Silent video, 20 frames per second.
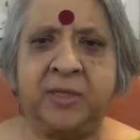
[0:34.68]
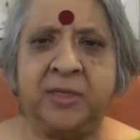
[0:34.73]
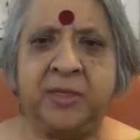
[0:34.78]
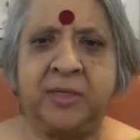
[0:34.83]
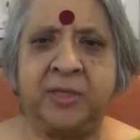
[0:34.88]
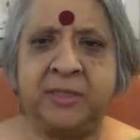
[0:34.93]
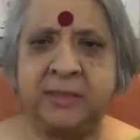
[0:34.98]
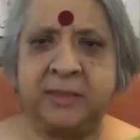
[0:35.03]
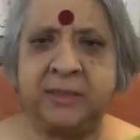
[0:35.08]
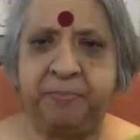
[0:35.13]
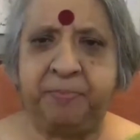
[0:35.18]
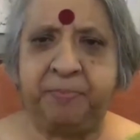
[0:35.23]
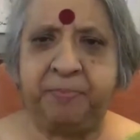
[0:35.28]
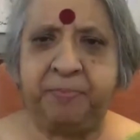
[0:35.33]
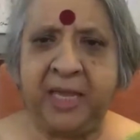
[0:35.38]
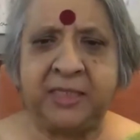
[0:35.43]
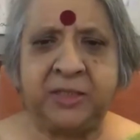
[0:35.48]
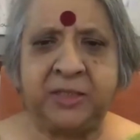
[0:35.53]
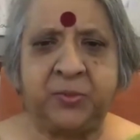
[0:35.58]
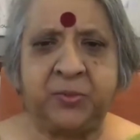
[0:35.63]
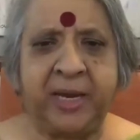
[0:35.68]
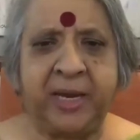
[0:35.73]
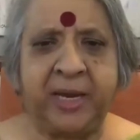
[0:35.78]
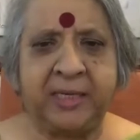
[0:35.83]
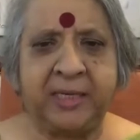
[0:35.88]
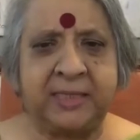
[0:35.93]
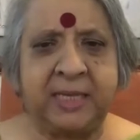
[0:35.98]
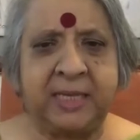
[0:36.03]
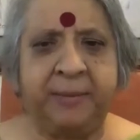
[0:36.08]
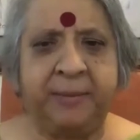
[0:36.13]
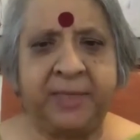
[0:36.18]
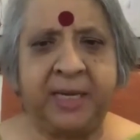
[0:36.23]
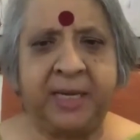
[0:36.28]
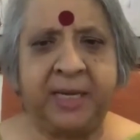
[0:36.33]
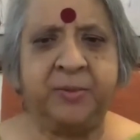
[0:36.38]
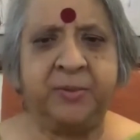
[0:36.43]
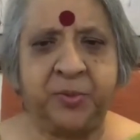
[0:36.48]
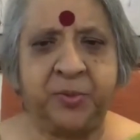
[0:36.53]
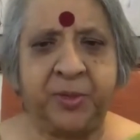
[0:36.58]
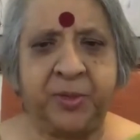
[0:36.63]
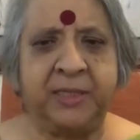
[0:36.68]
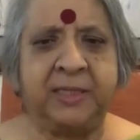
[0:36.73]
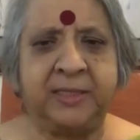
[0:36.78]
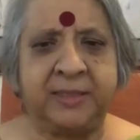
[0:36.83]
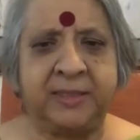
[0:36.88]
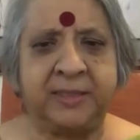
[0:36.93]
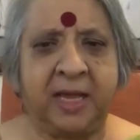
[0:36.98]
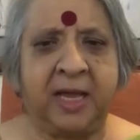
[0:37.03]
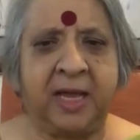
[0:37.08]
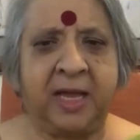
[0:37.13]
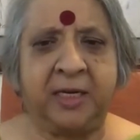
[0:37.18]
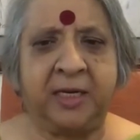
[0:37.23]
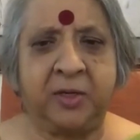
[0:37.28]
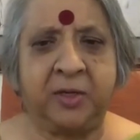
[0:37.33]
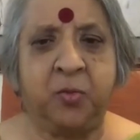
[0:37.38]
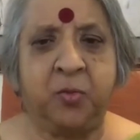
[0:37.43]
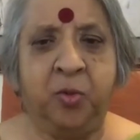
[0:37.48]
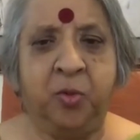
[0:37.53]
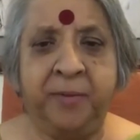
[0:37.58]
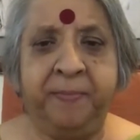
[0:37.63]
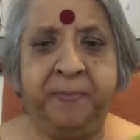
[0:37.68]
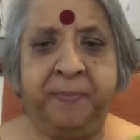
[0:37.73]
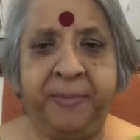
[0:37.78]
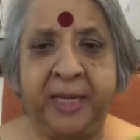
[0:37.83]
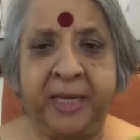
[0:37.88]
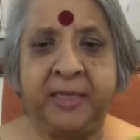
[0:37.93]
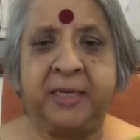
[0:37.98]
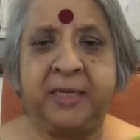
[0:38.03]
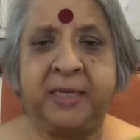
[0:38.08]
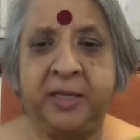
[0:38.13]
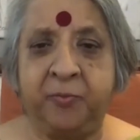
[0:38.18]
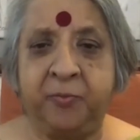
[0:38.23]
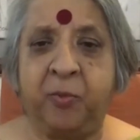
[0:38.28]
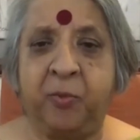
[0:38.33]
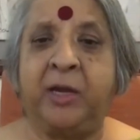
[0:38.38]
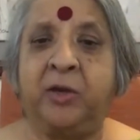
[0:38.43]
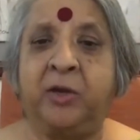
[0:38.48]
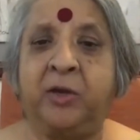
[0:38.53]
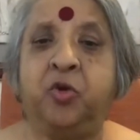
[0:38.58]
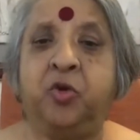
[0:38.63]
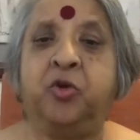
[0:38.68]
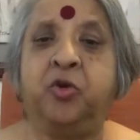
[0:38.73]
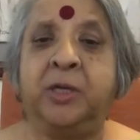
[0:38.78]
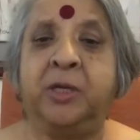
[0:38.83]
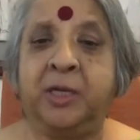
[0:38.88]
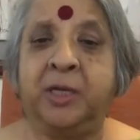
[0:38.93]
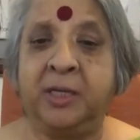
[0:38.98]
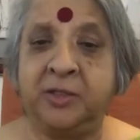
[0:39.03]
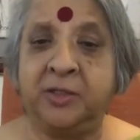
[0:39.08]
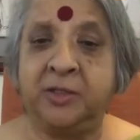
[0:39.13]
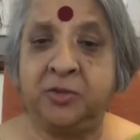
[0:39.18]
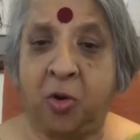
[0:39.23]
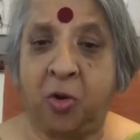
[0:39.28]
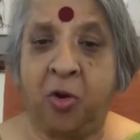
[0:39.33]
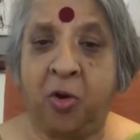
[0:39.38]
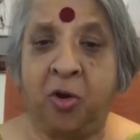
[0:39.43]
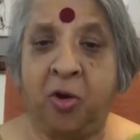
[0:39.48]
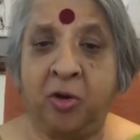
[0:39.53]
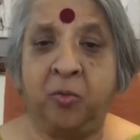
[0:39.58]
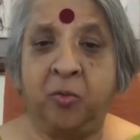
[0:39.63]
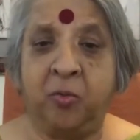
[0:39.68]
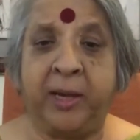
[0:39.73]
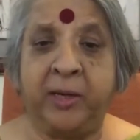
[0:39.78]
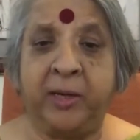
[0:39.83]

it still was a space where sometimes when the SARC would meet,